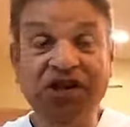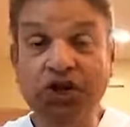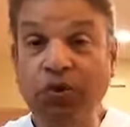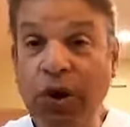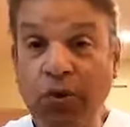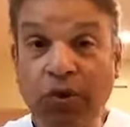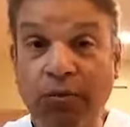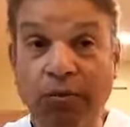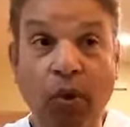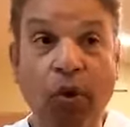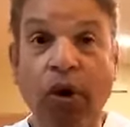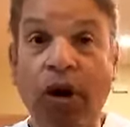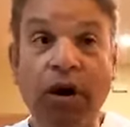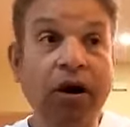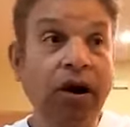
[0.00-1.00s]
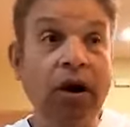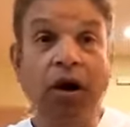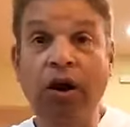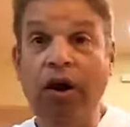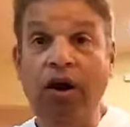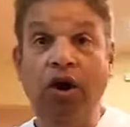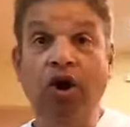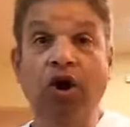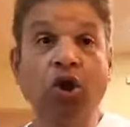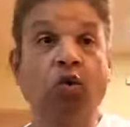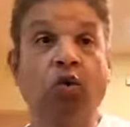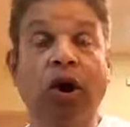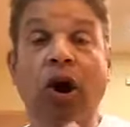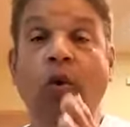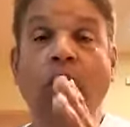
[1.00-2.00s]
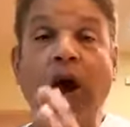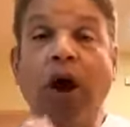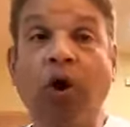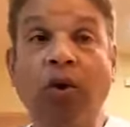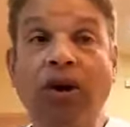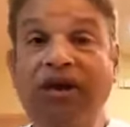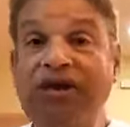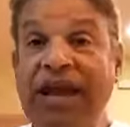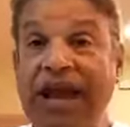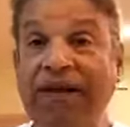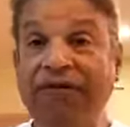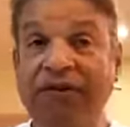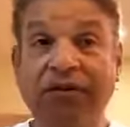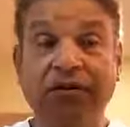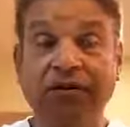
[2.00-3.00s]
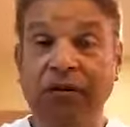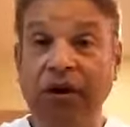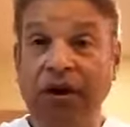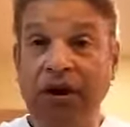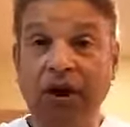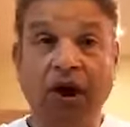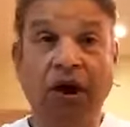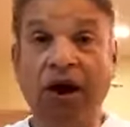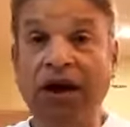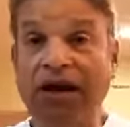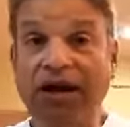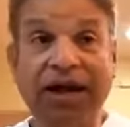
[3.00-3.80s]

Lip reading: since we were born, we always have to guard